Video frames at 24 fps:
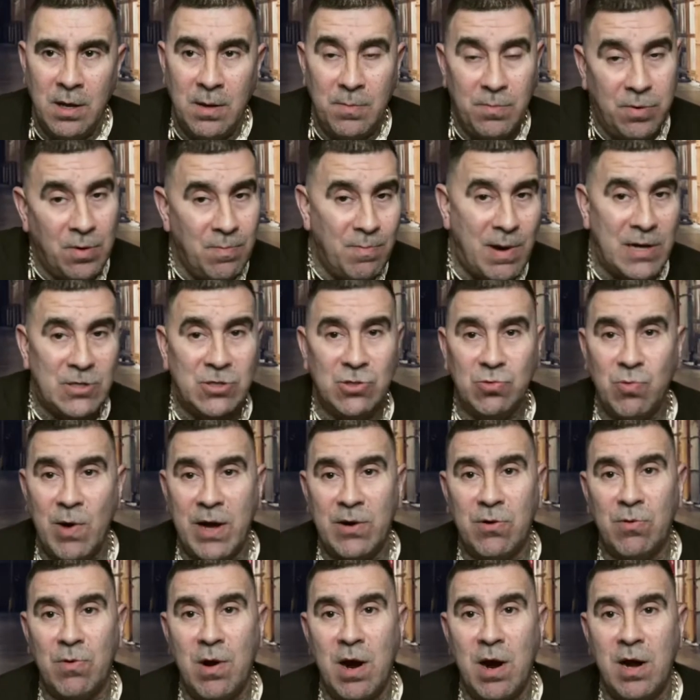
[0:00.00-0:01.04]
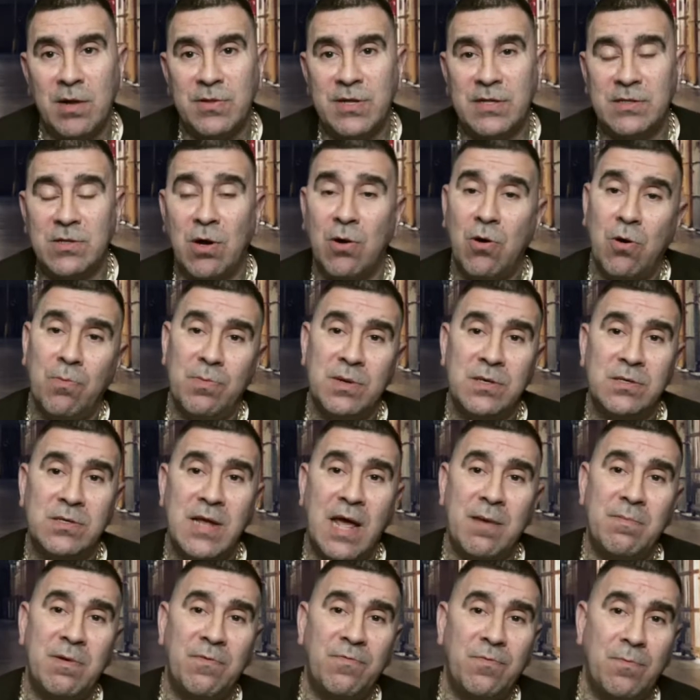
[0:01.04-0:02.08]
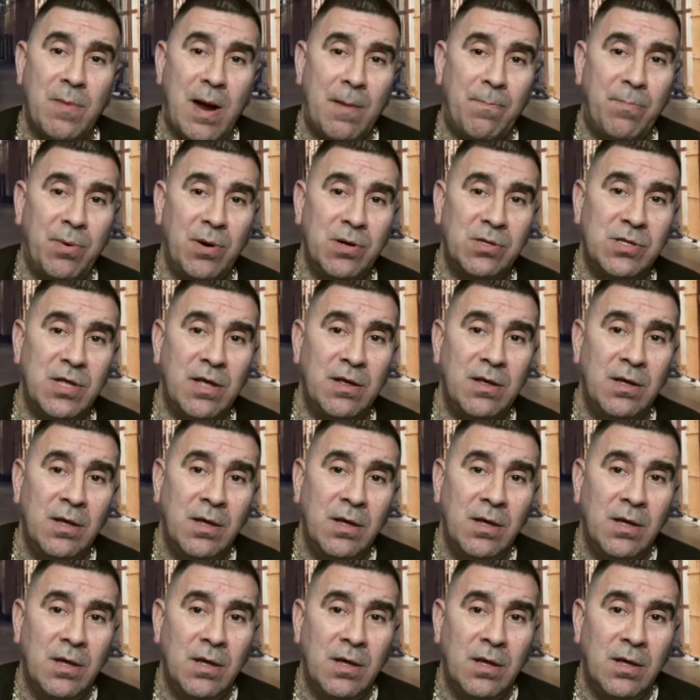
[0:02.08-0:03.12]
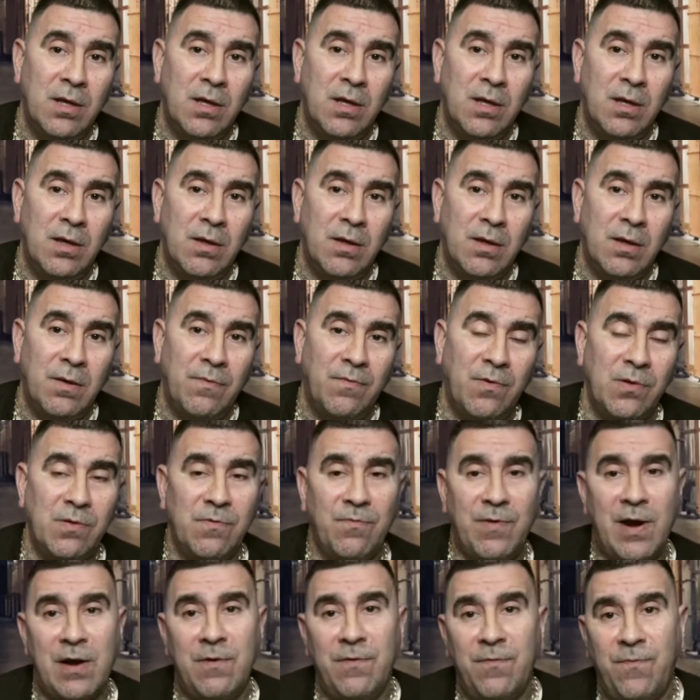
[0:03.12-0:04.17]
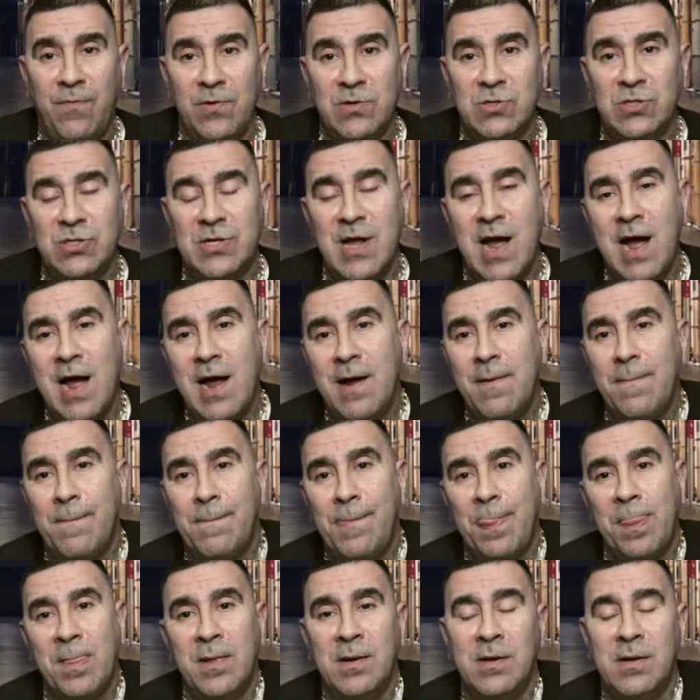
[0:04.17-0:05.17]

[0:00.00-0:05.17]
put my sweater on that the homies gave me for my birthday for the very first time.